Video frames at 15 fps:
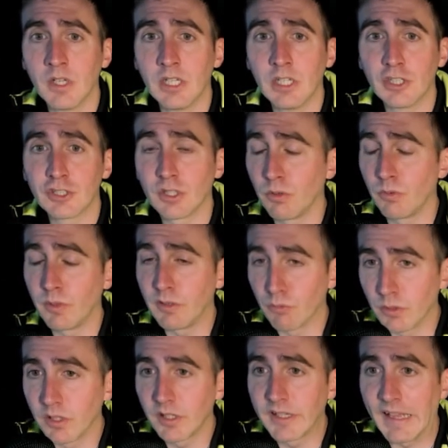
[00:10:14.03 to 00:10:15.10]
So we
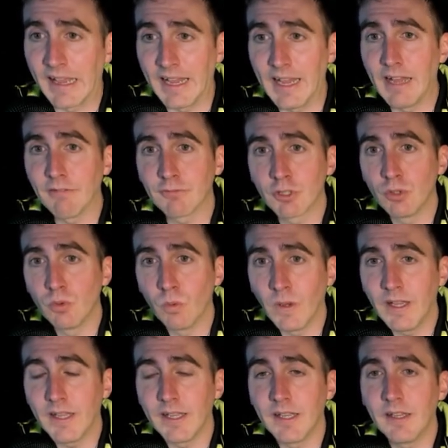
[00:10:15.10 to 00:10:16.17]
really have to
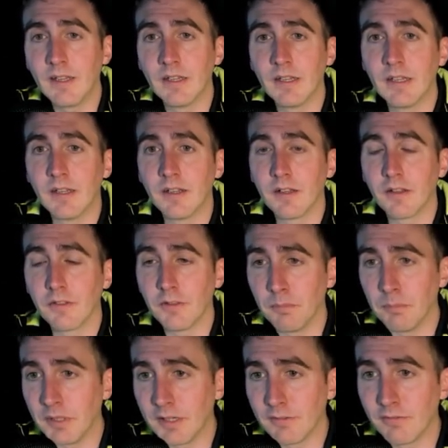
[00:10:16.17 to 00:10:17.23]
weigh the
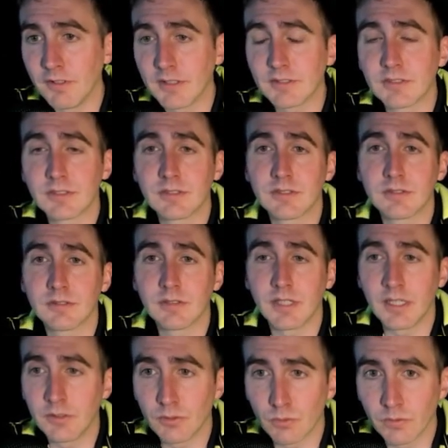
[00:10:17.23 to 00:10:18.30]
benefits
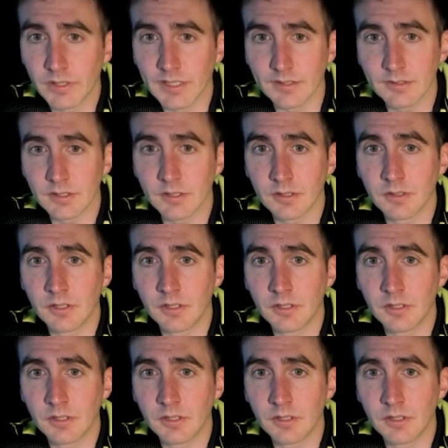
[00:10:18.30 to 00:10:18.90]
and the risk.